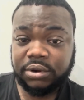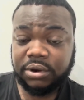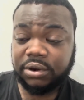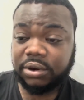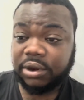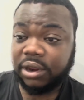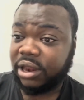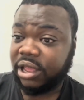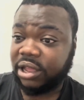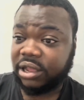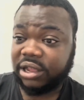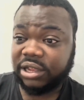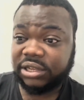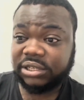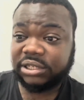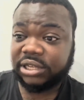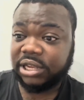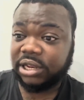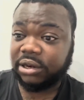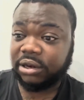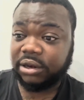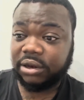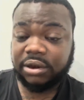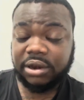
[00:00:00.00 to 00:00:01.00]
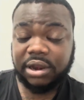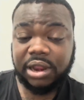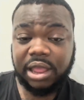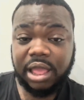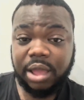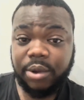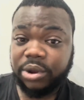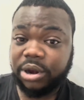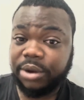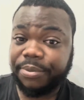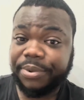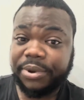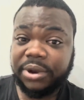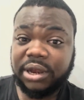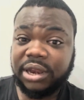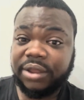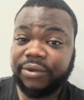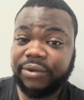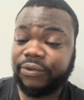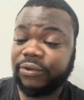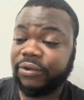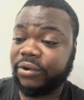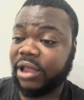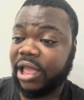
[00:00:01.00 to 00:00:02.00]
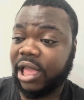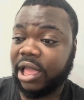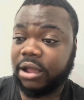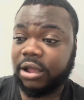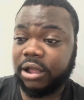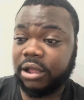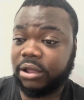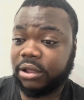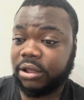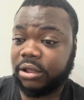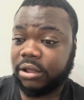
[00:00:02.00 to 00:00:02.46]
And like I said, I went up in the lift with the hanger.